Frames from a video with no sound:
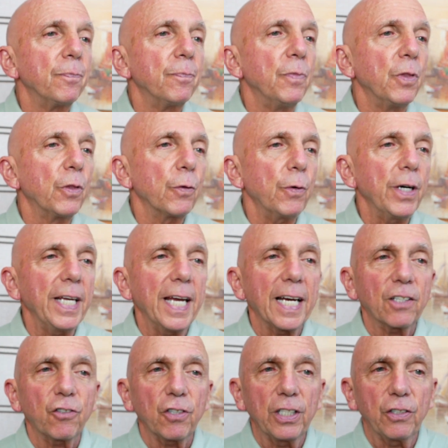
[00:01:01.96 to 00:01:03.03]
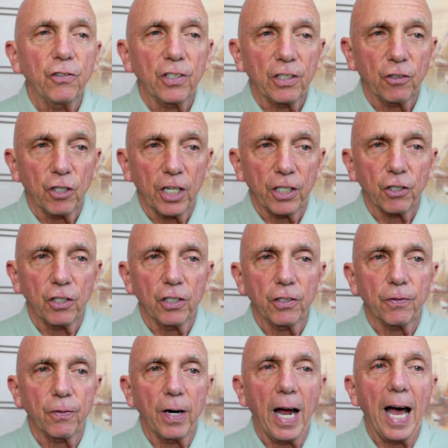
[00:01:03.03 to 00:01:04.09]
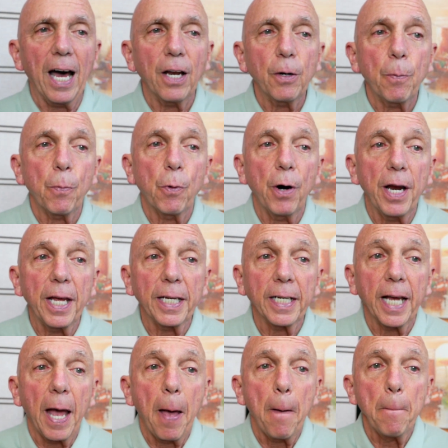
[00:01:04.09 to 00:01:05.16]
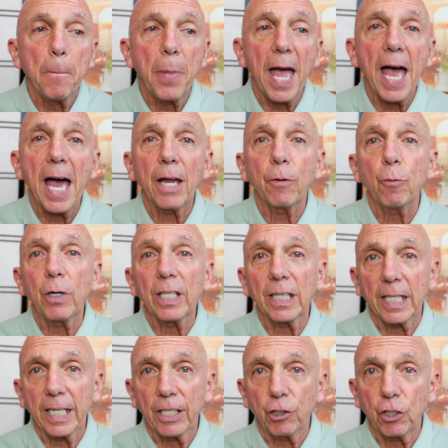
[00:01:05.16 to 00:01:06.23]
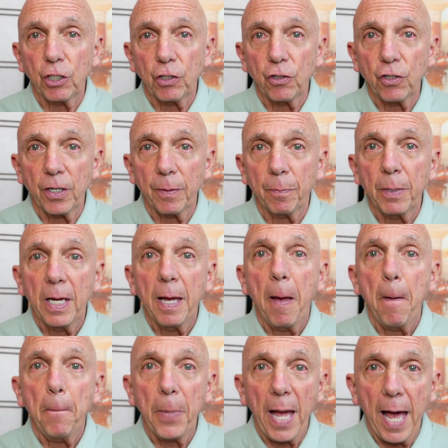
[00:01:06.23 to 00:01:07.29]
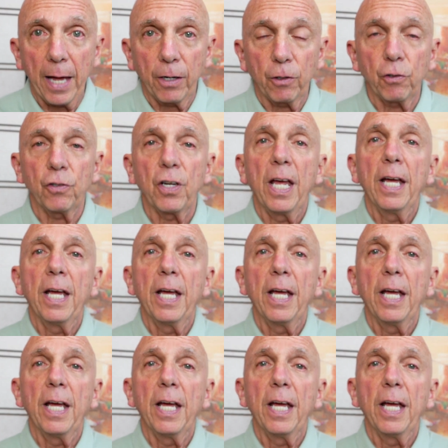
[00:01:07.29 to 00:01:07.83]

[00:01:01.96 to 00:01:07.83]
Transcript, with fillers: Three excellent suggestions for how to break bad relationship patterns.